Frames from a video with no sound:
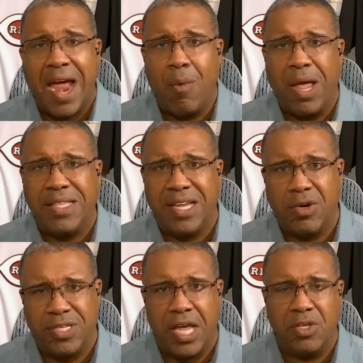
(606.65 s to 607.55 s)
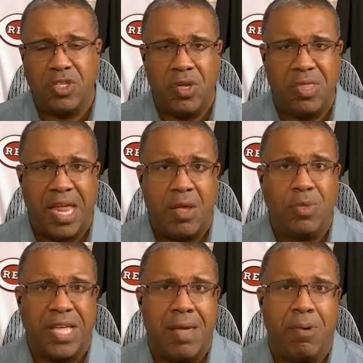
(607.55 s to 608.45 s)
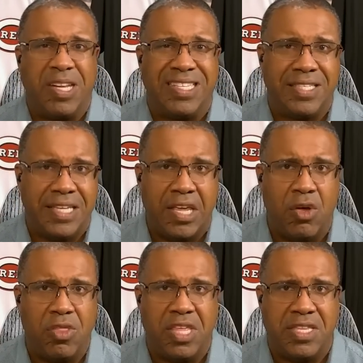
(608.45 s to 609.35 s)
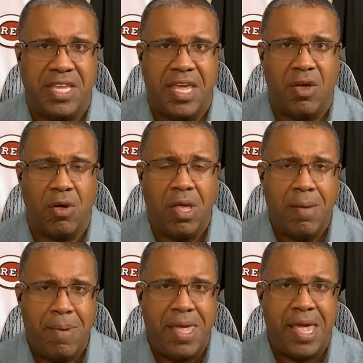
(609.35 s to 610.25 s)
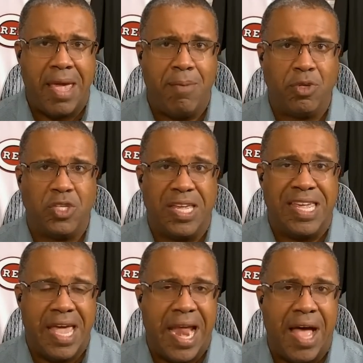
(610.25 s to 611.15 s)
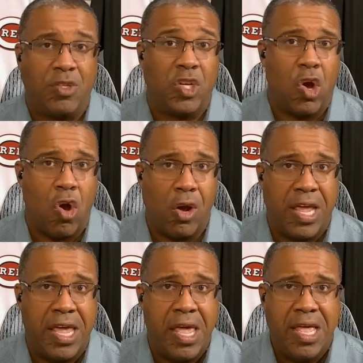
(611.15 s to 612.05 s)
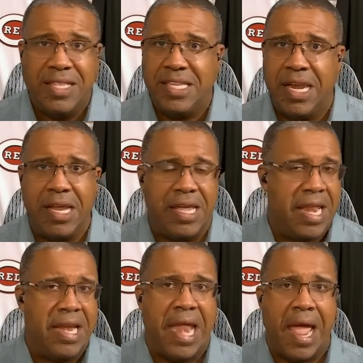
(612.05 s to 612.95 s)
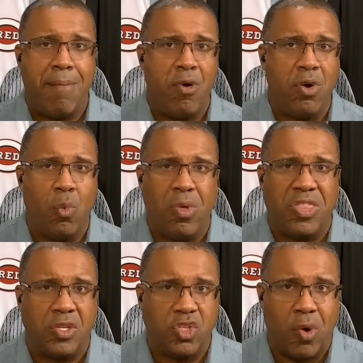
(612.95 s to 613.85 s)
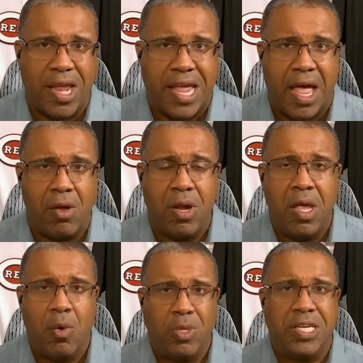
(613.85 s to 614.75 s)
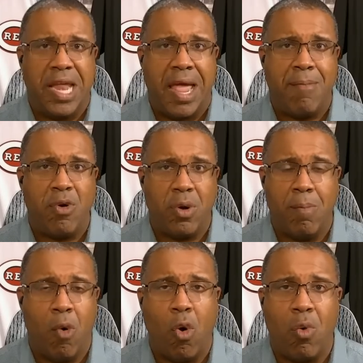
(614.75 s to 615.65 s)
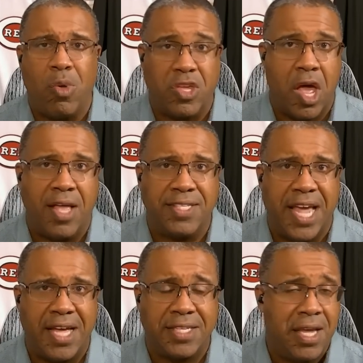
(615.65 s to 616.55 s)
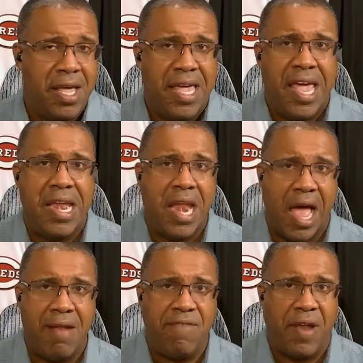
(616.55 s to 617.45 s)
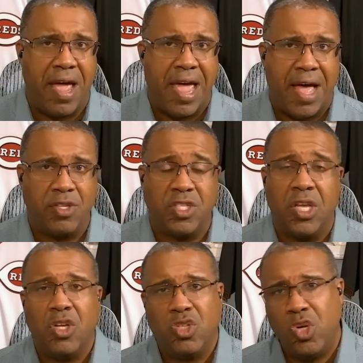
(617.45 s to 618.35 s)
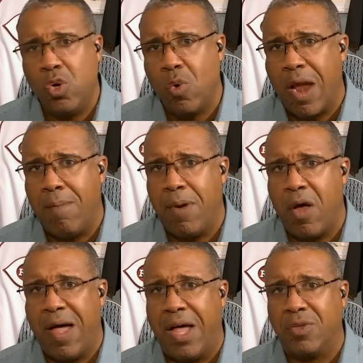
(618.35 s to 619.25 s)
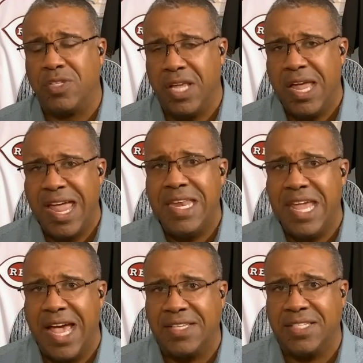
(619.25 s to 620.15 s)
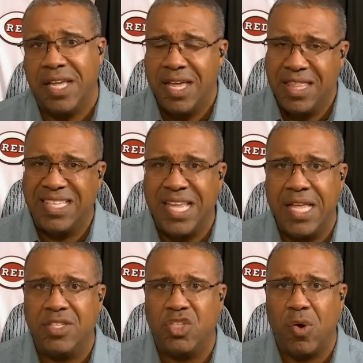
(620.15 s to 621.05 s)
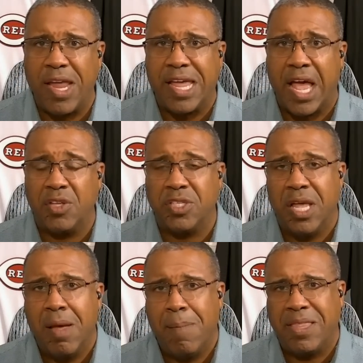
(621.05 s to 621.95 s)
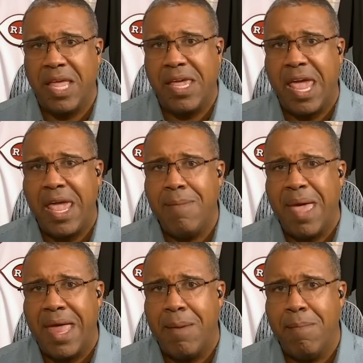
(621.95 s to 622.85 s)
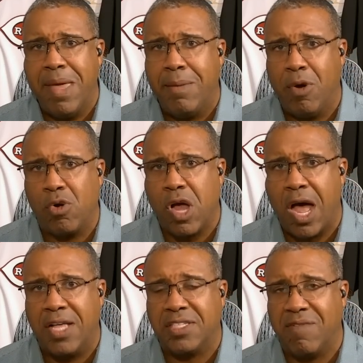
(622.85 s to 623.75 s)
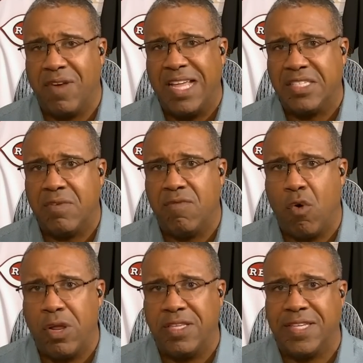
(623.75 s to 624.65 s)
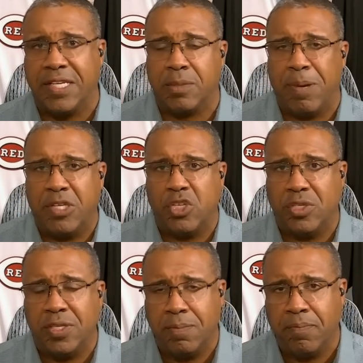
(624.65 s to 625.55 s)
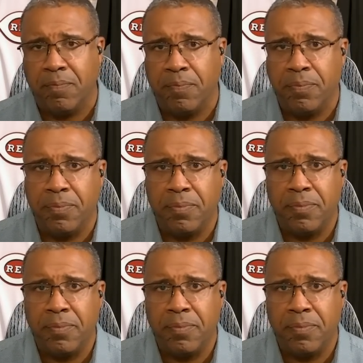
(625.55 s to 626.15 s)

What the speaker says: And that right there tells you that he was able to seal the deal, being able to get outs early, didn't get enamored with the strikeout, was enamored more with contact. He had 9 flyouts, 2 ground ball outs, and yes, the 10 strikeouts, but they came at a minimal cost of less than 46 pitches.